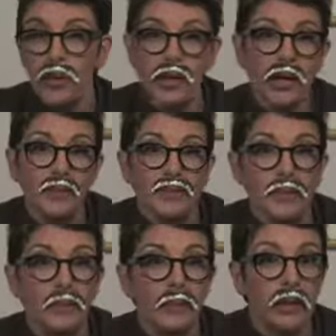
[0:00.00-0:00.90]
When it comes
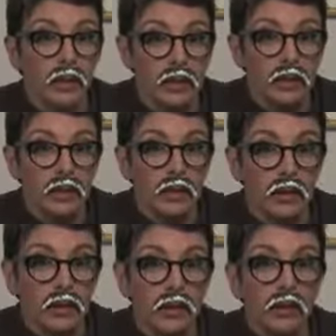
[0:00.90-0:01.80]
to milk,
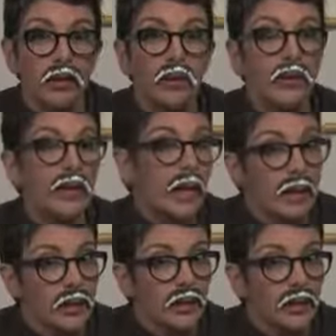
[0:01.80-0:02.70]

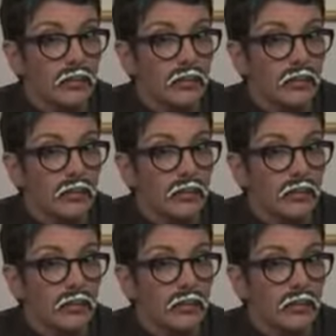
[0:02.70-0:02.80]
organic